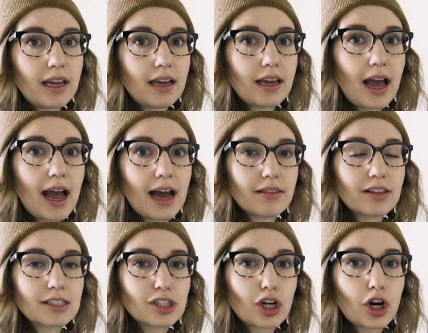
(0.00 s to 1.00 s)
being at
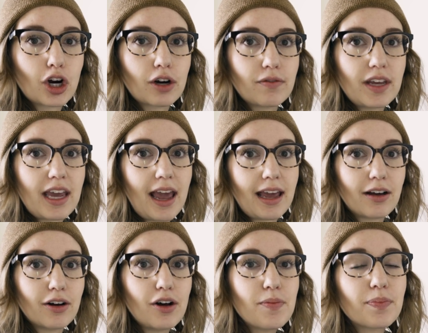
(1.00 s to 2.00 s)
this curvy
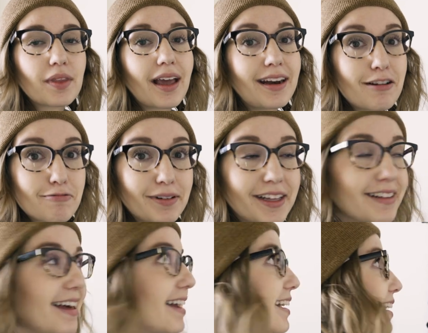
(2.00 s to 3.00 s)
angle, and I
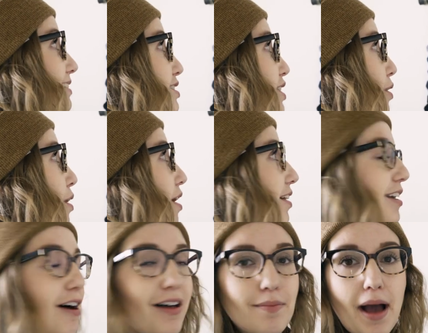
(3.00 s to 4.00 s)
really like it. So all
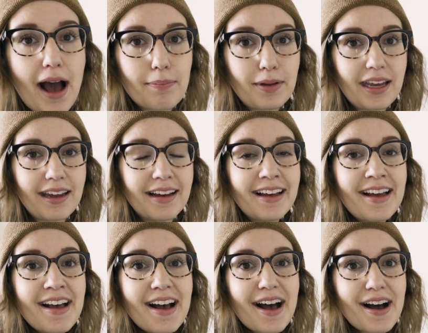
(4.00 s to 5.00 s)
in all, I'm happy.
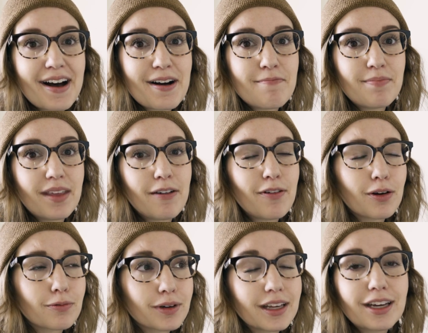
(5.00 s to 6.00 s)
Um, it
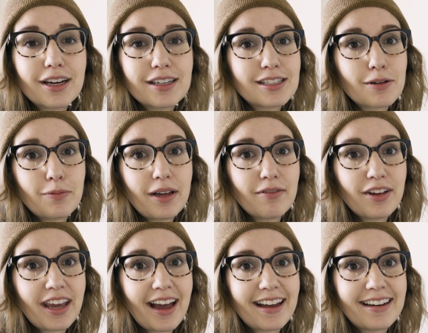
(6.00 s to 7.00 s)
felt really good to weave
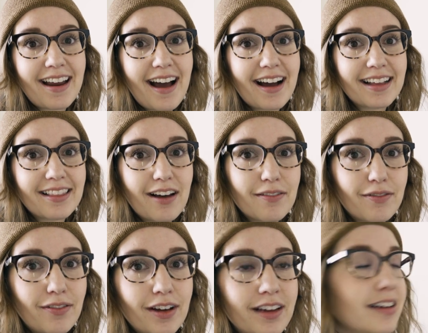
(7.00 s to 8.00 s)
again. I
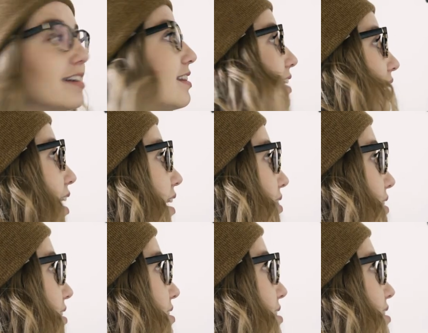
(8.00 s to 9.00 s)
love the
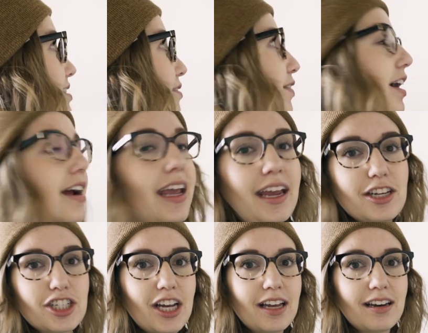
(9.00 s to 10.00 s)
colors, the
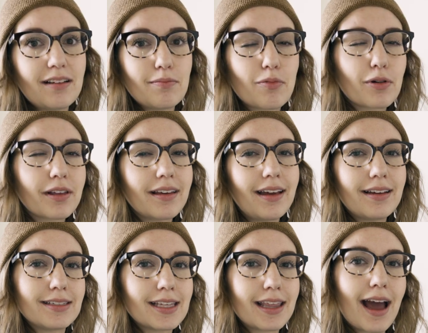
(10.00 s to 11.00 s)
variegation. I'm really
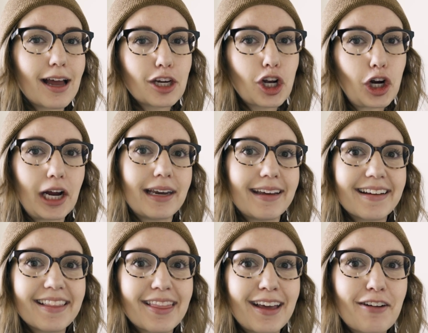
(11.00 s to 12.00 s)
into that
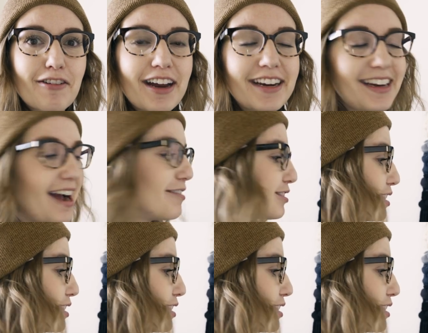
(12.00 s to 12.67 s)
gradient thing right now.